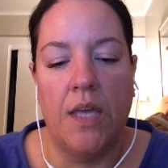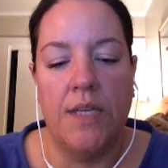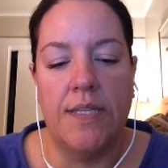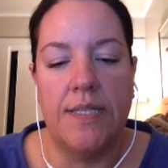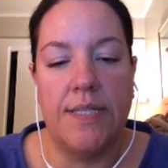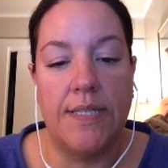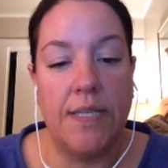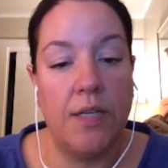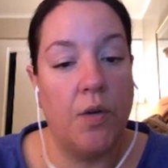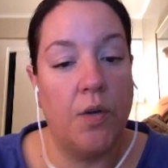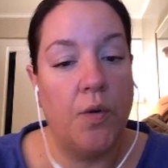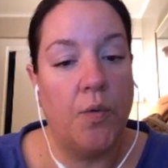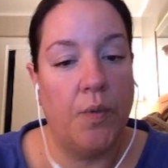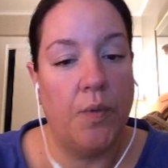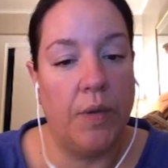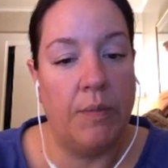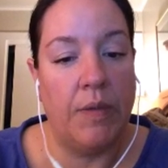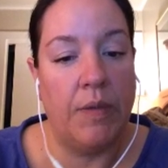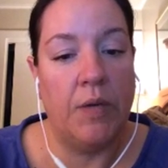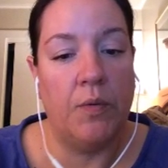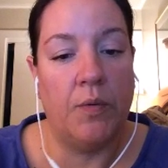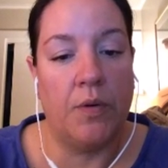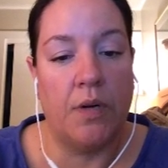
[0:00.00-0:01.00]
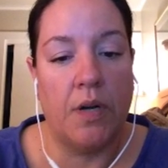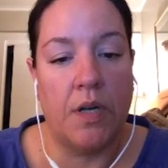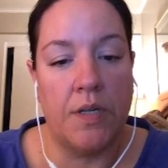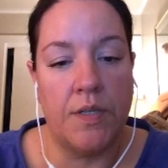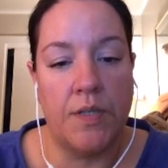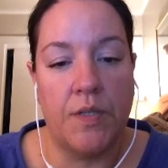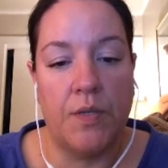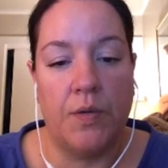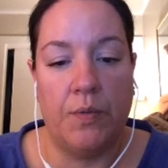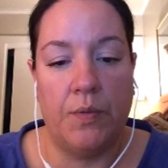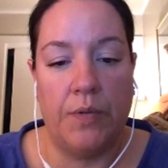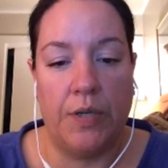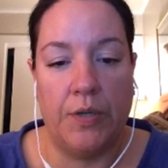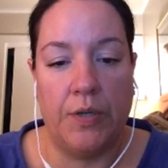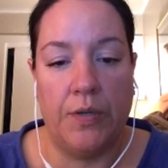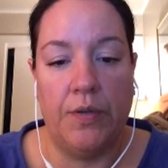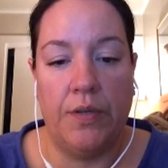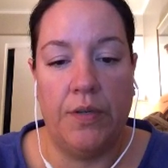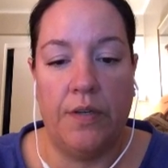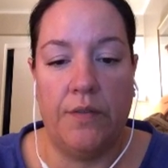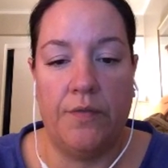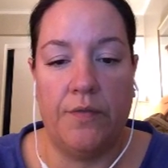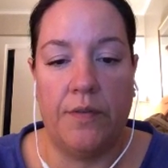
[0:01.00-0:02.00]
Single women were also
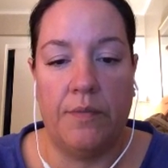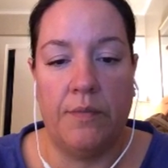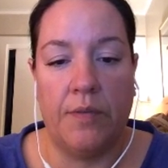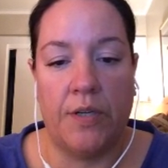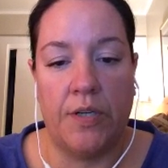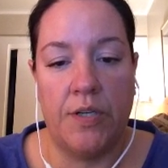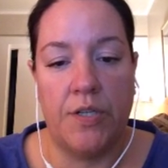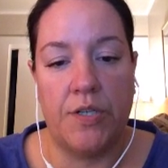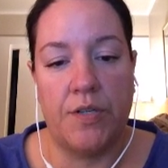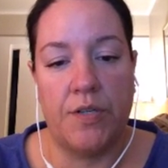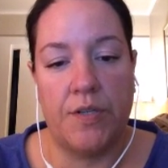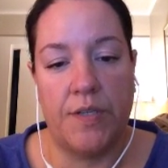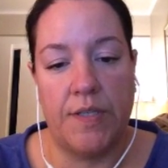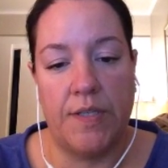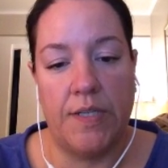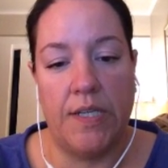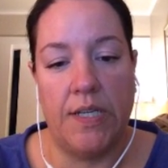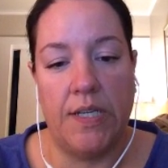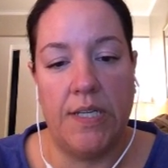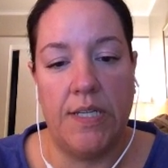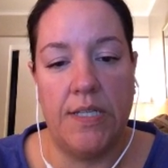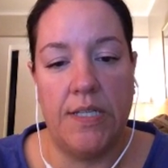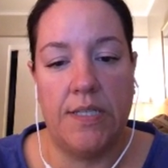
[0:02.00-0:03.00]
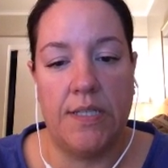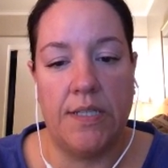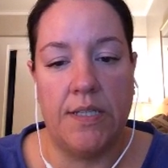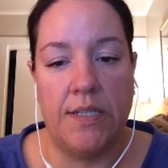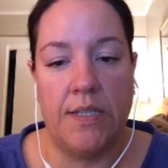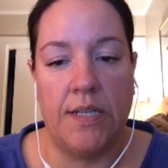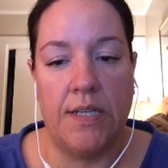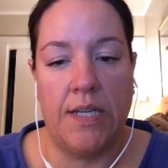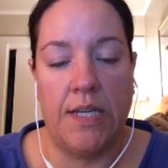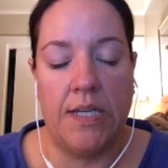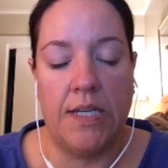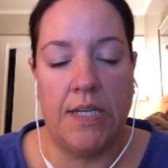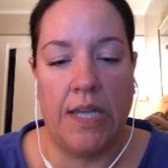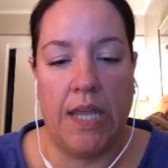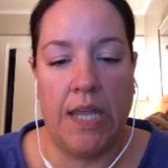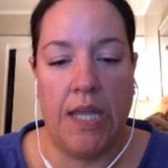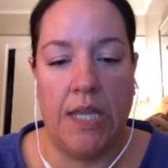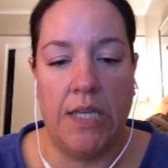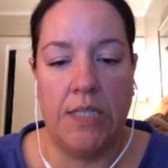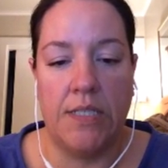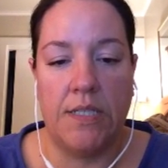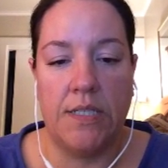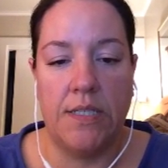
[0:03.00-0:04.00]
recruited from larger cities in
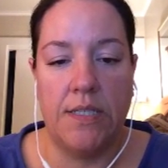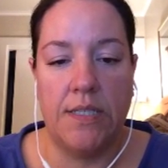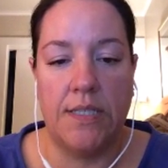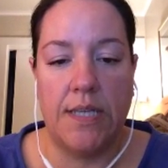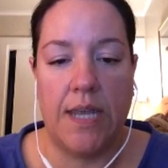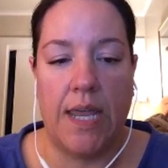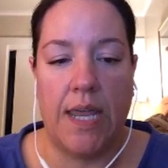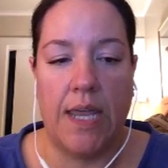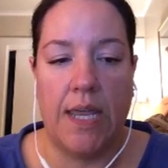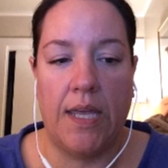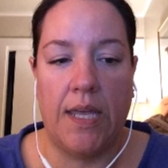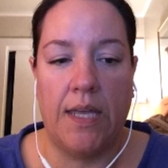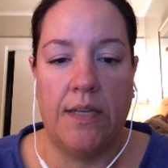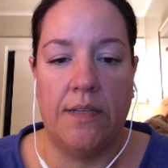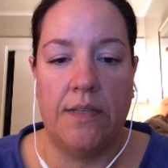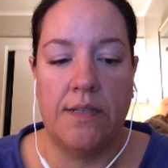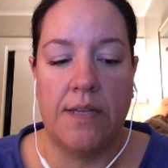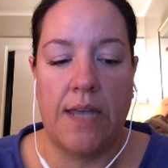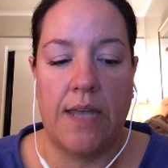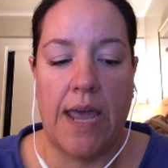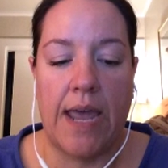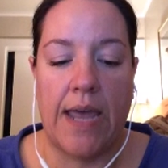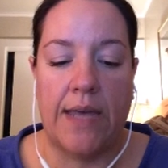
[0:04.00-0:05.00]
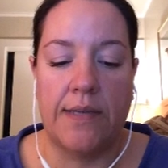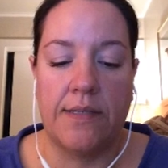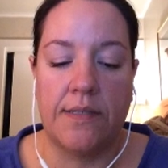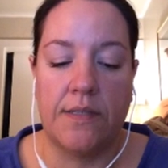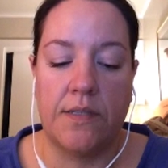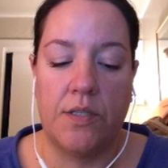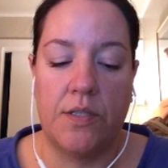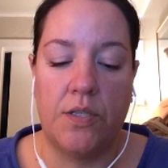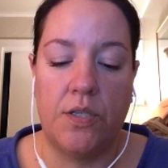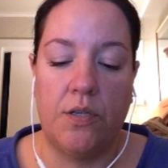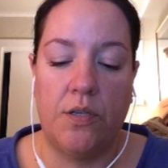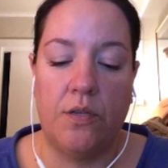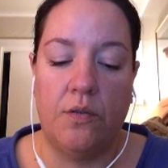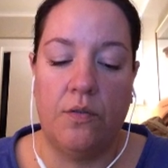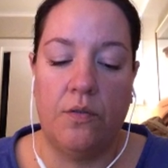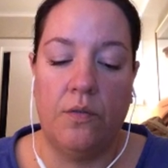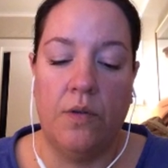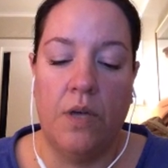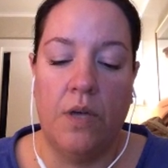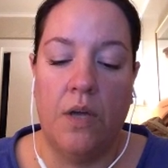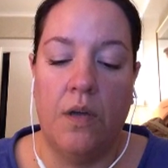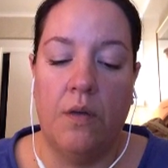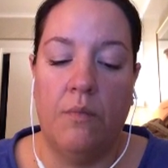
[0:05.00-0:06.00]
Kansas and asked
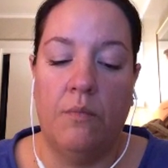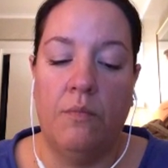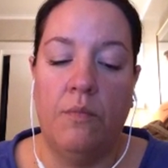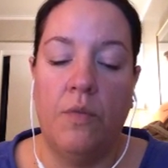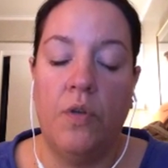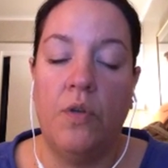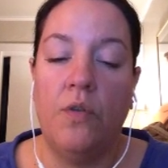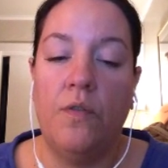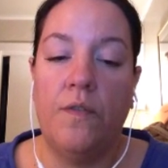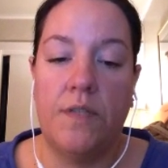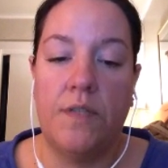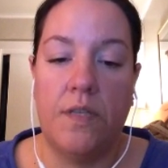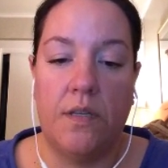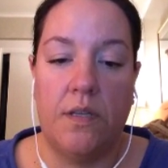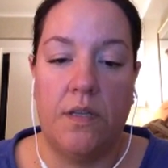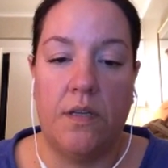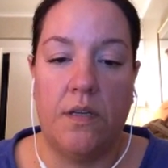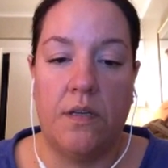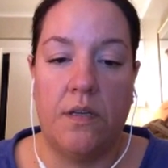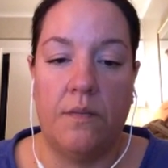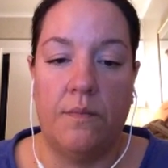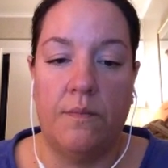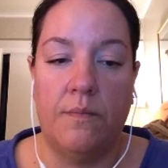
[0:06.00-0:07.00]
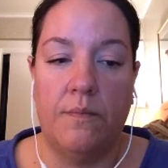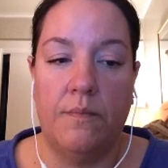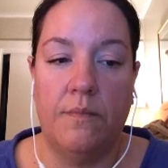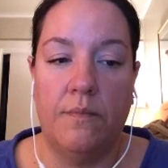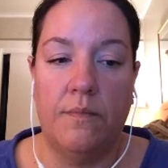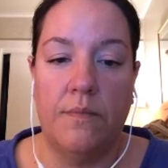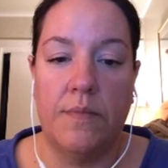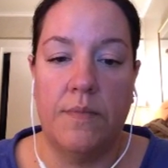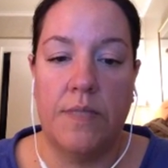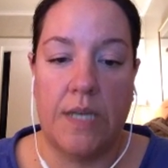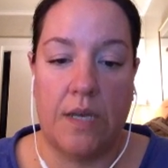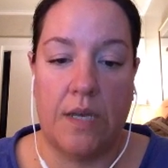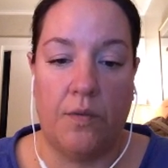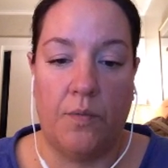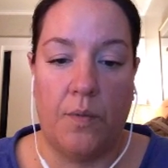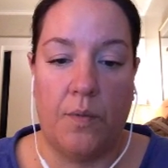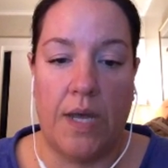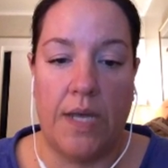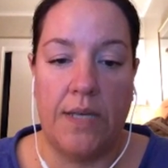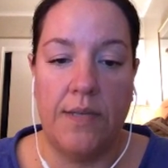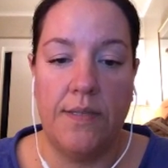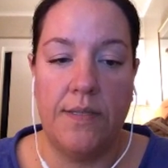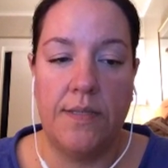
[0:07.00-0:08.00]
to move to the
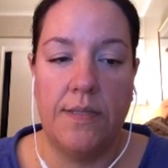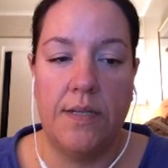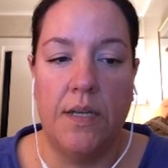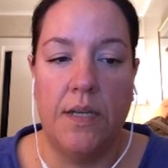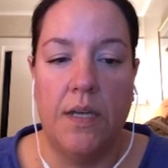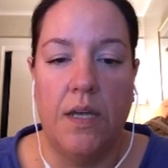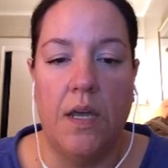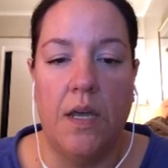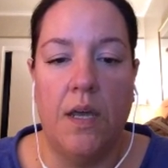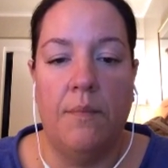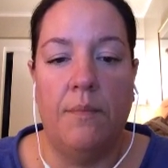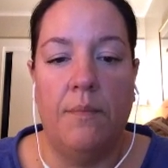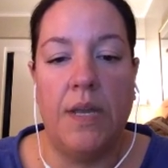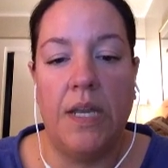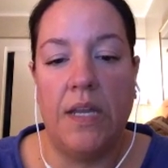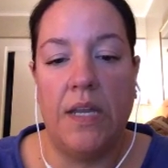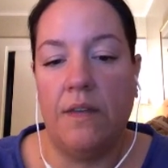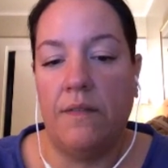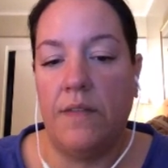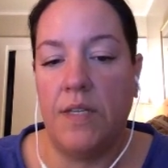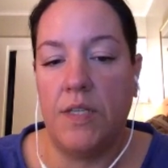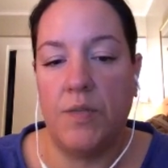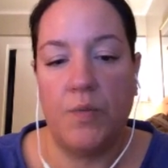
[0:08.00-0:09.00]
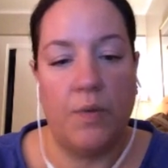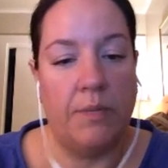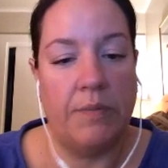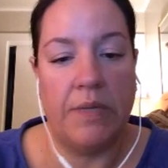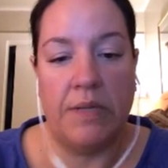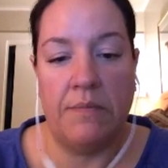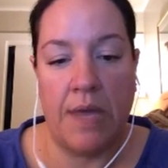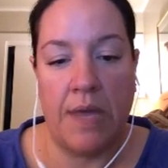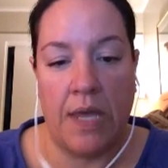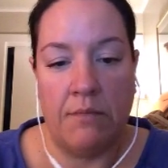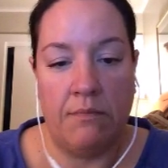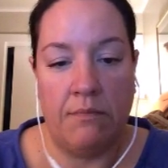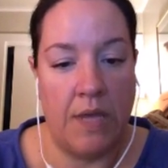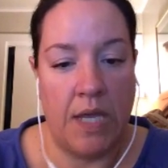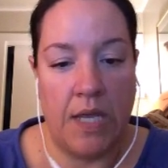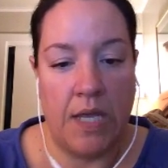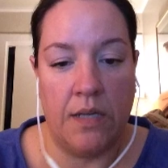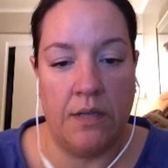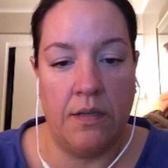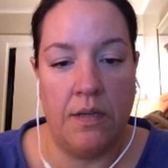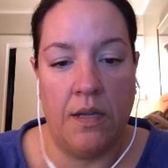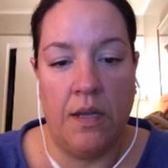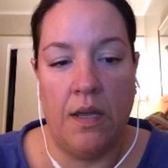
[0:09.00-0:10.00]
Southwest. Many of these women met
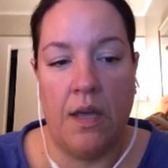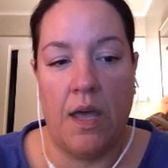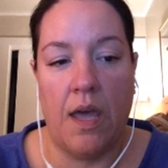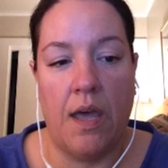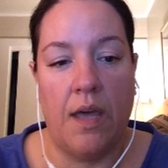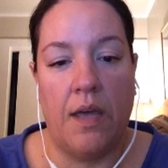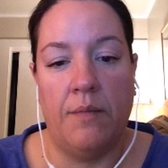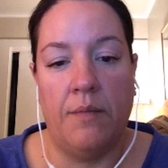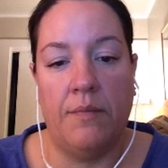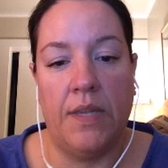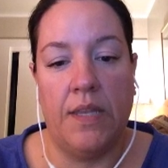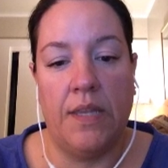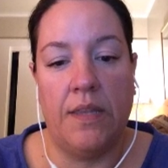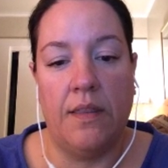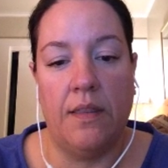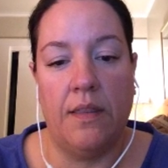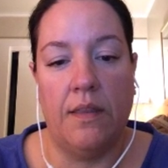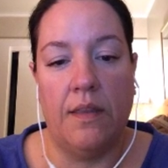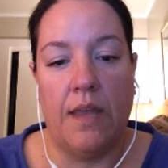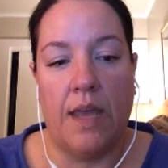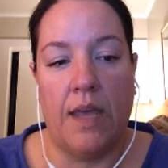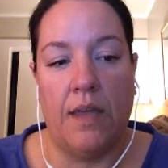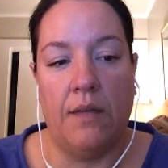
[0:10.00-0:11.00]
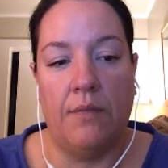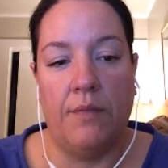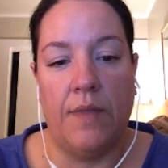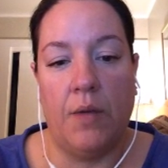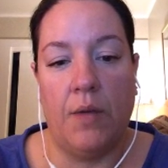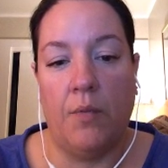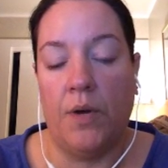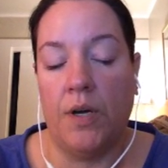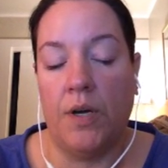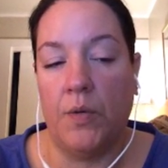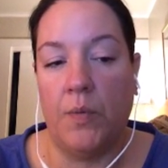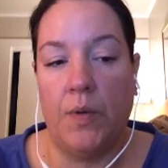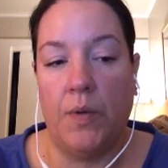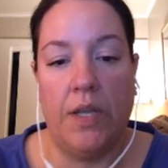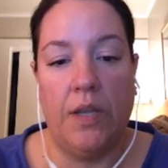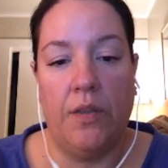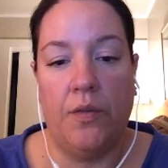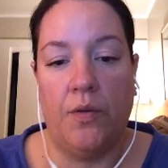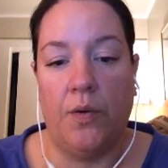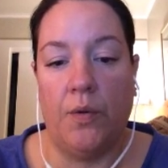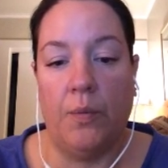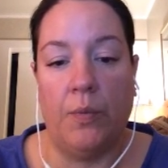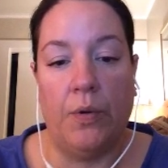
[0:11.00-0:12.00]
men that they worked
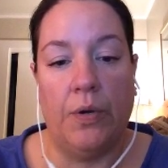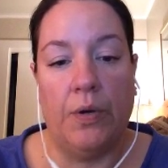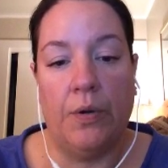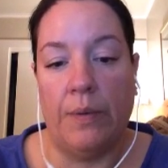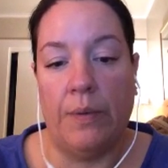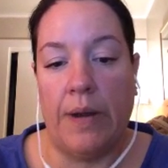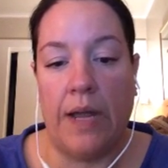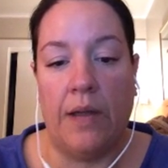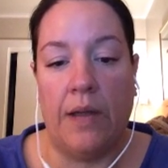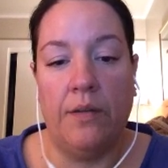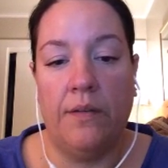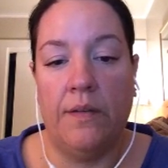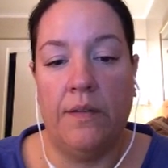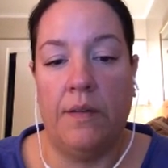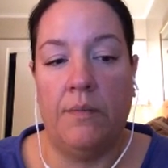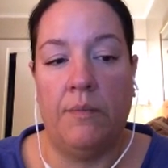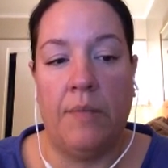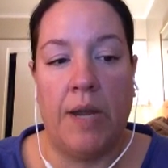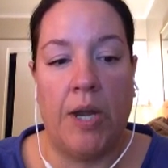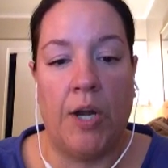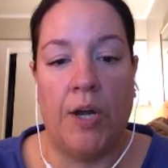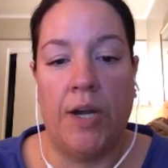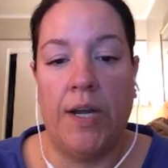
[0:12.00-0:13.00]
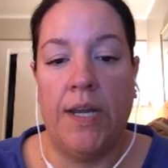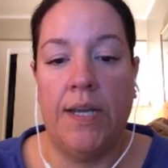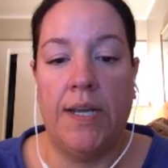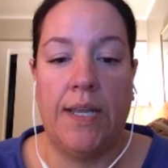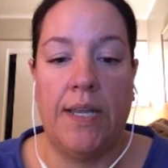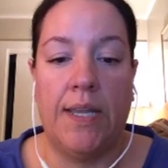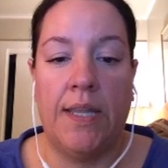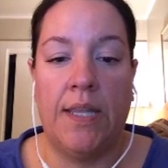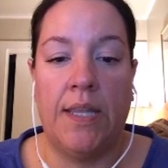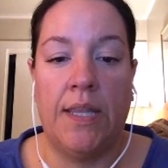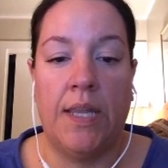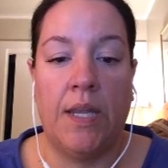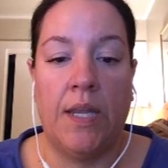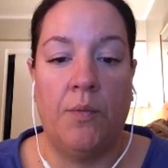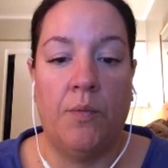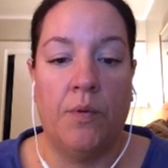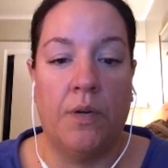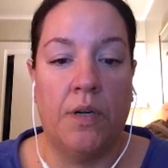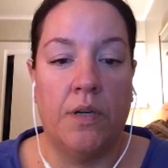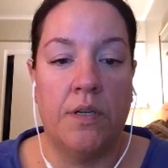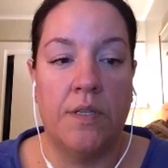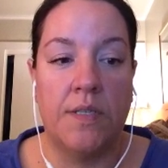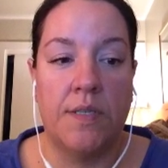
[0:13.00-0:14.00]
with or were around and married, and then they
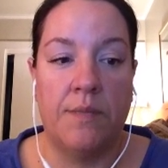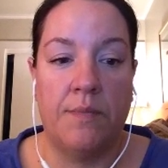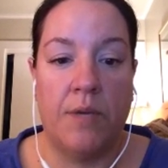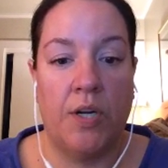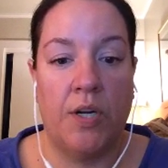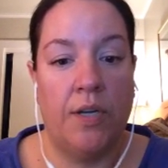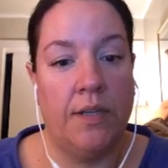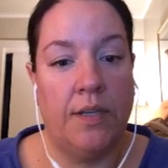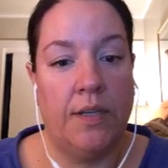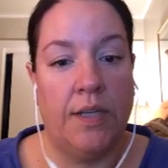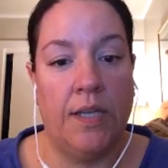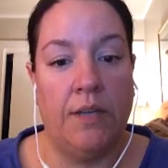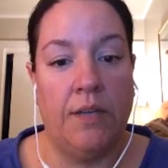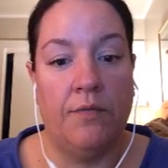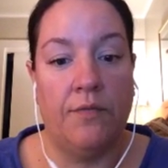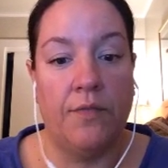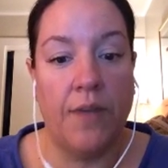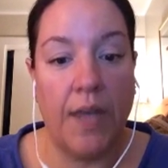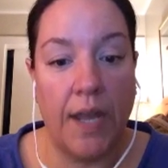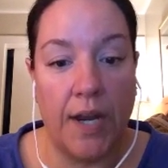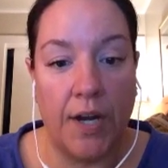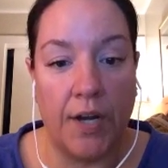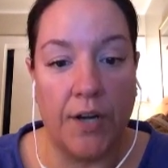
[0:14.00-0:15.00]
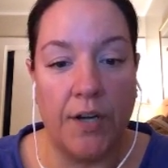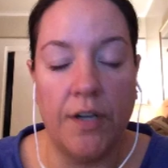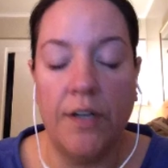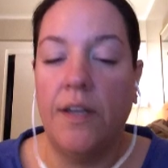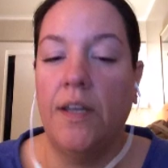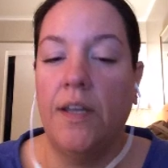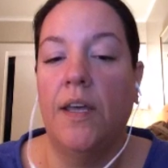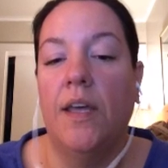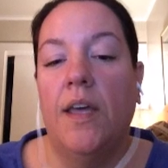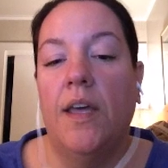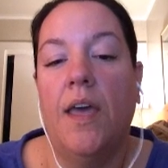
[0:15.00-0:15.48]
were summarily fired,